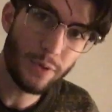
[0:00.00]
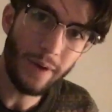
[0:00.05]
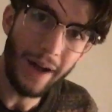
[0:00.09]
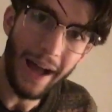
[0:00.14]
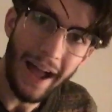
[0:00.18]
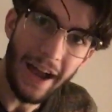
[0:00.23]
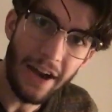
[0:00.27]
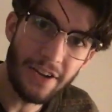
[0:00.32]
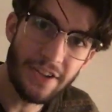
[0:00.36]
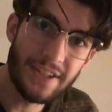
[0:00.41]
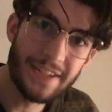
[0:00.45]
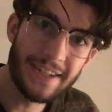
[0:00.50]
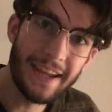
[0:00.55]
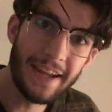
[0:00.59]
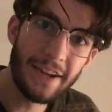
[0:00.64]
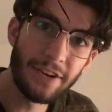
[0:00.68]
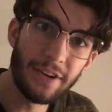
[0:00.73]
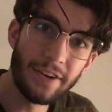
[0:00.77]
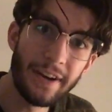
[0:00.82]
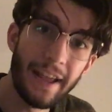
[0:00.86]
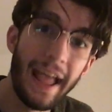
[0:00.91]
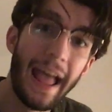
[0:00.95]
to a higher
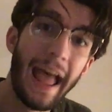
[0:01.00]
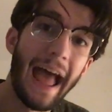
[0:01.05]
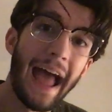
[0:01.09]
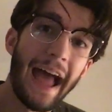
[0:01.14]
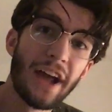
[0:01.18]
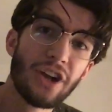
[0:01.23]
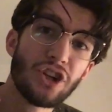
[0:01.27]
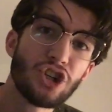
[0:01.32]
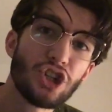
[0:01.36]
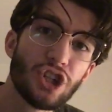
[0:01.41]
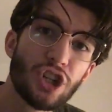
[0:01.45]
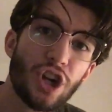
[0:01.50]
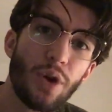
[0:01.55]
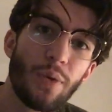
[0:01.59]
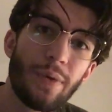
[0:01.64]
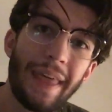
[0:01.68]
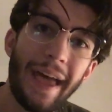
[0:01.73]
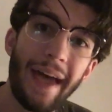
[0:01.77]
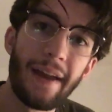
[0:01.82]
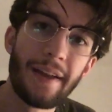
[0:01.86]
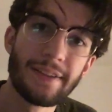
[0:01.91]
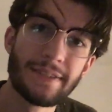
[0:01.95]
standard, and show
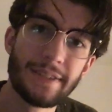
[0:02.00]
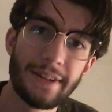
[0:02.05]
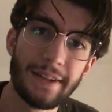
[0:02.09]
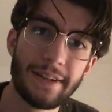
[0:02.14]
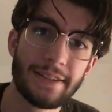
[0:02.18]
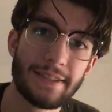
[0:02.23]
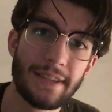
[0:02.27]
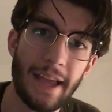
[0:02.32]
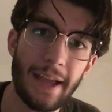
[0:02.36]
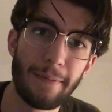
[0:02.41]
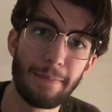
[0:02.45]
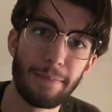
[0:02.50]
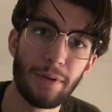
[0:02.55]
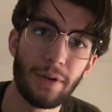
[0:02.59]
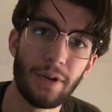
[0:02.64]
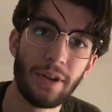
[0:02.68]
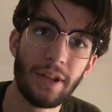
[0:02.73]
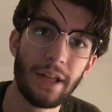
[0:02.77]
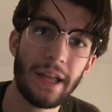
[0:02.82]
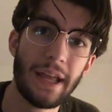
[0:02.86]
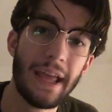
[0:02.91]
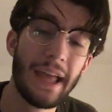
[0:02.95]
that as an example.